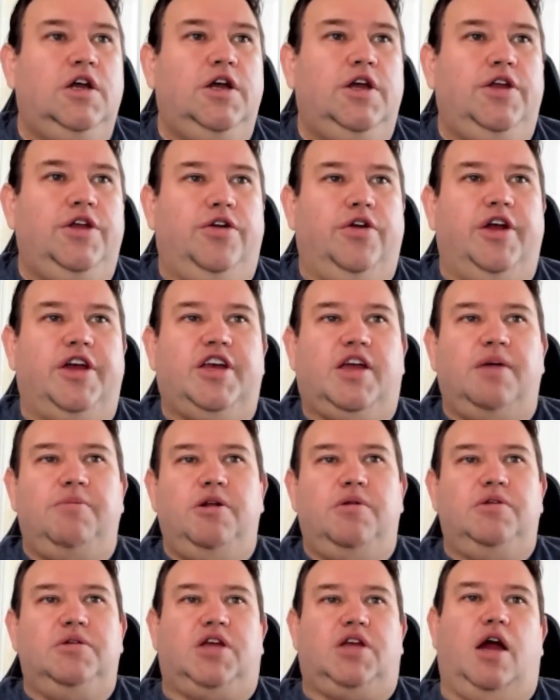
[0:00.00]
Your income in
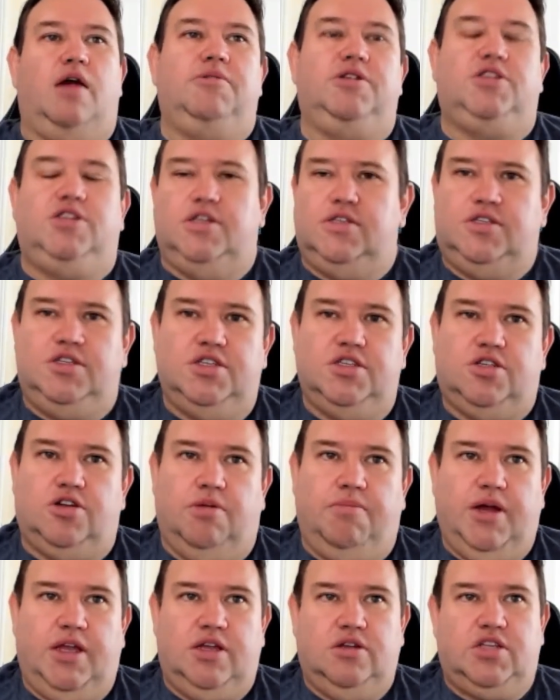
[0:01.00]
retirement just turned
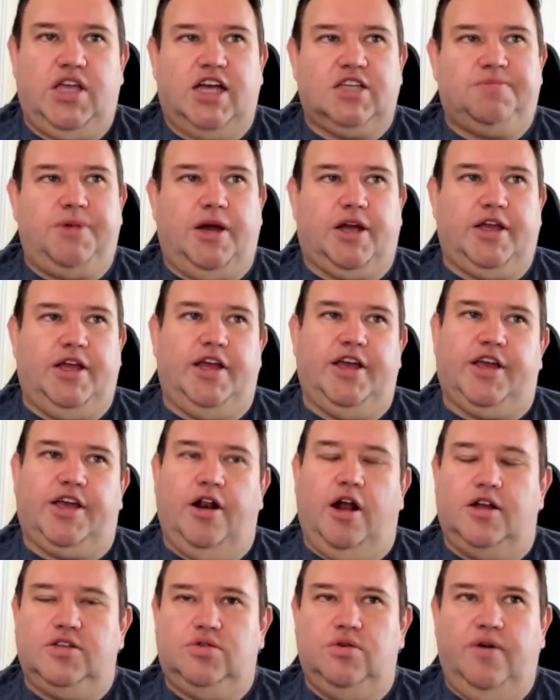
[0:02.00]
by your tax bracket. It can
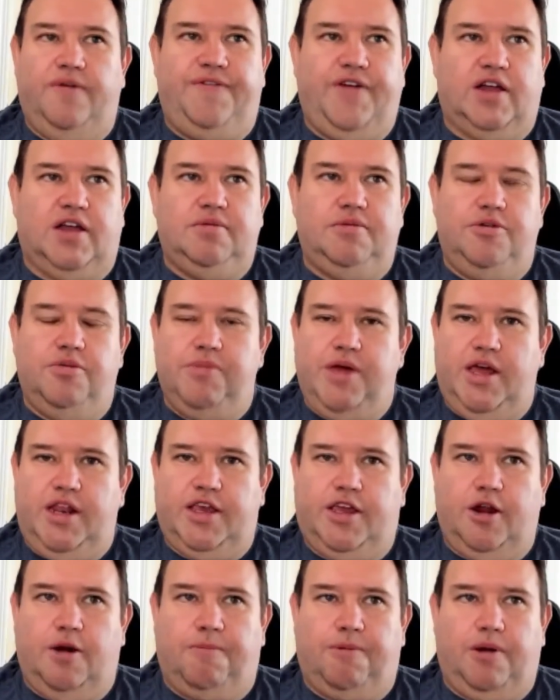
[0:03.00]
also affect your
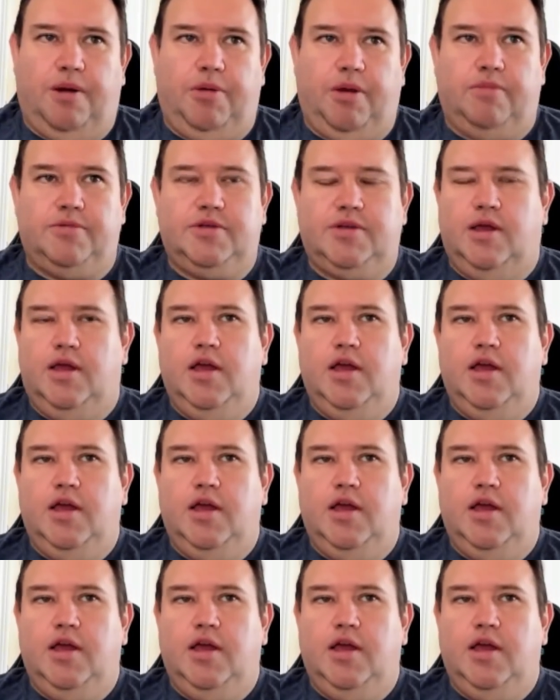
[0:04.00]
Medicare premiums.